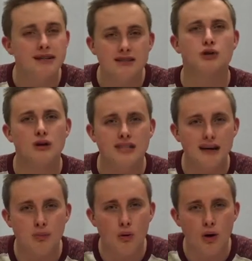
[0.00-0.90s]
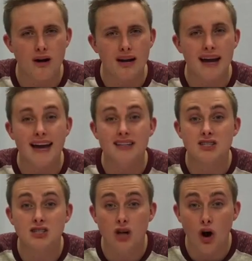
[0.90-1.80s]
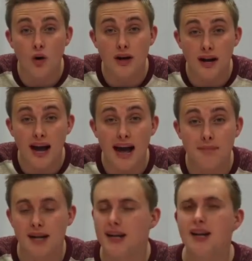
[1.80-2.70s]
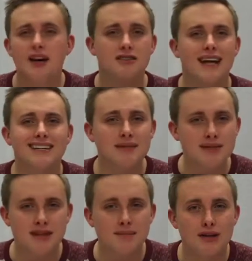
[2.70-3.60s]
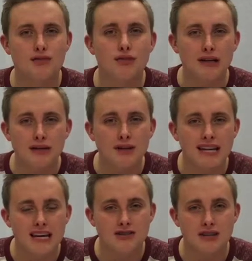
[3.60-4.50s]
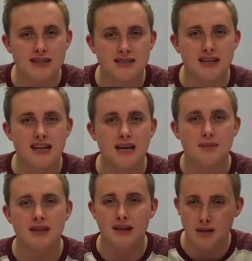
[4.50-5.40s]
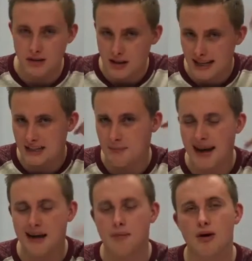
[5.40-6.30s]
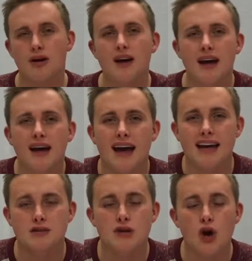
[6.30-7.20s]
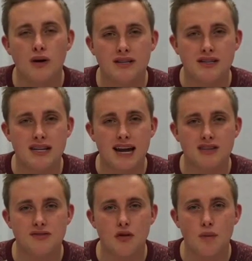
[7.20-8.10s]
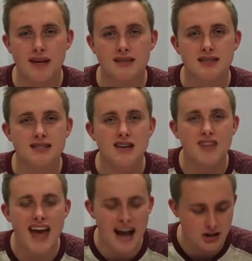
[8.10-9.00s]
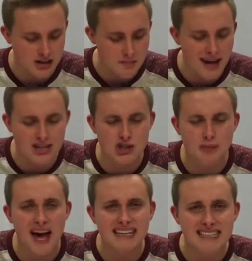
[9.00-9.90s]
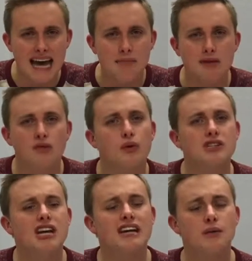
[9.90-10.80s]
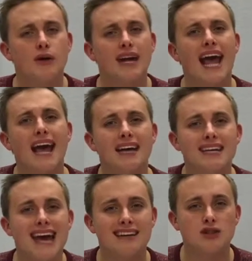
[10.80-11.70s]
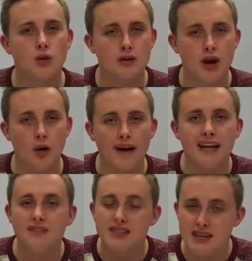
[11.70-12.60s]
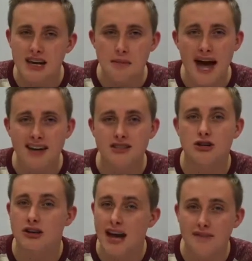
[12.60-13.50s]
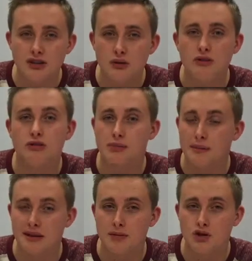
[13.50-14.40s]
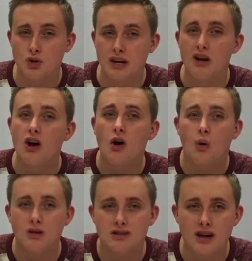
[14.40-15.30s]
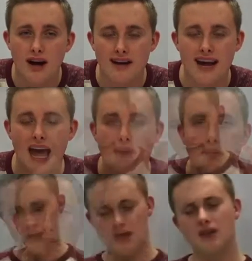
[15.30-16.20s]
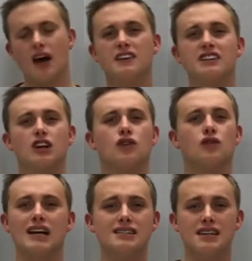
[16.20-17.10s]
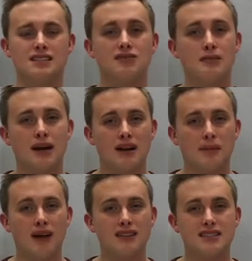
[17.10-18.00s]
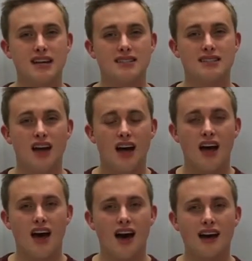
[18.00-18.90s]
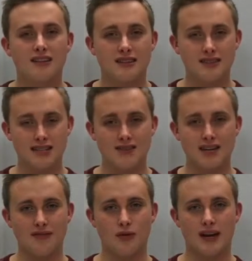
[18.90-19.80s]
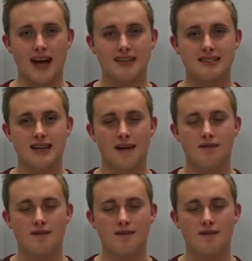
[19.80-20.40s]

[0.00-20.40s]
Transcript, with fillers: President pro tempore, it's so gonna happen. So that's gonna be something really, really interesting to keep in the, you know, on like the back burner as we go into the next few weeks to see if they actually manage to pass that before January, yes or no. And if it's gonna pass, they're gonna have to do it with the Republican majority or it's not gonna happen. Now that we've covered the craziness of American politics, I looked at the seven day forecast.